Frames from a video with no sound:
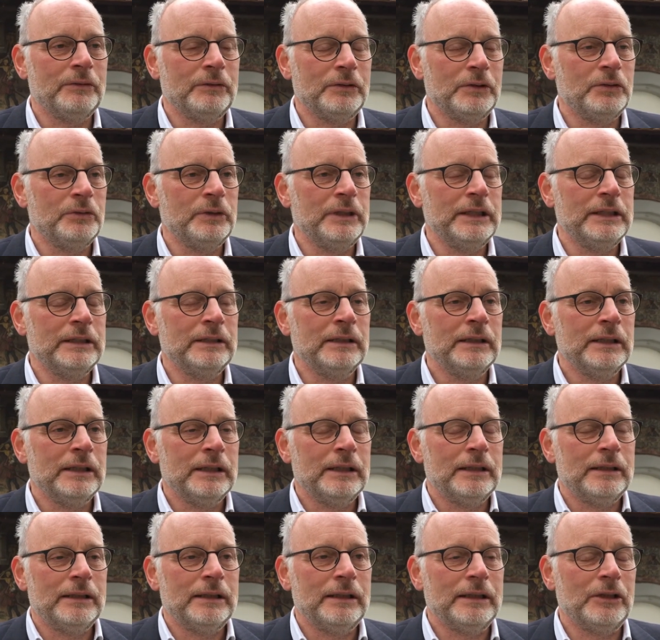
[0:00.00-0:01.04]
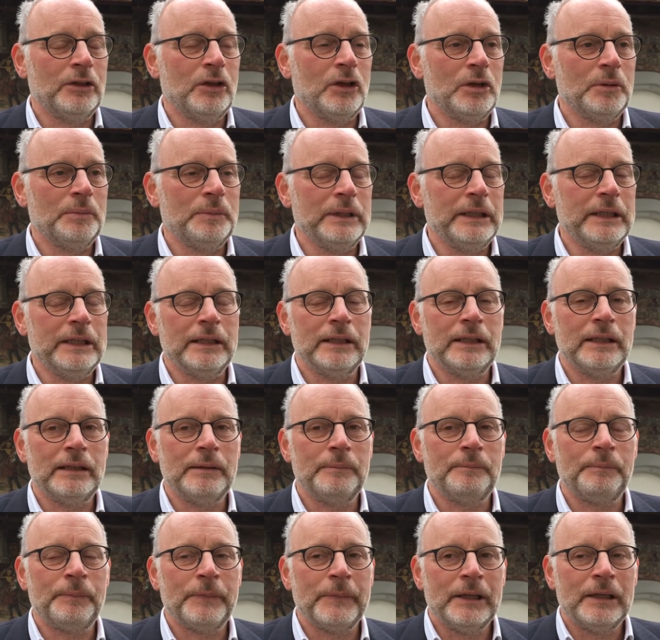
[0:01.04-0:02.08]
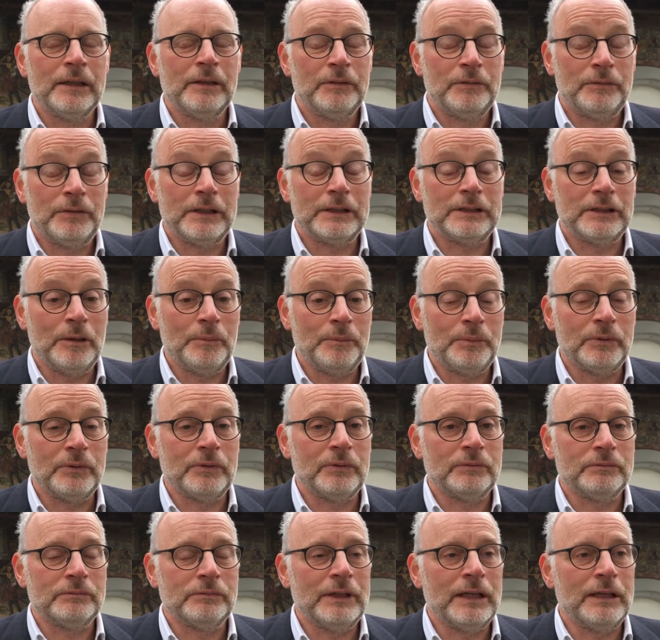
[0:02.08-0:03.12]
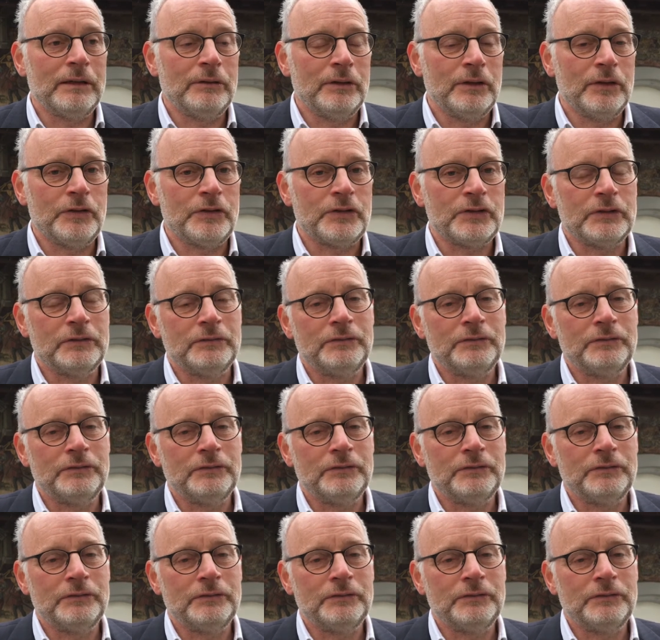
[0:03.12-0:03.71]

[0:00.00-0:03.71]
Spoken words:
green economy. For example, rare earths are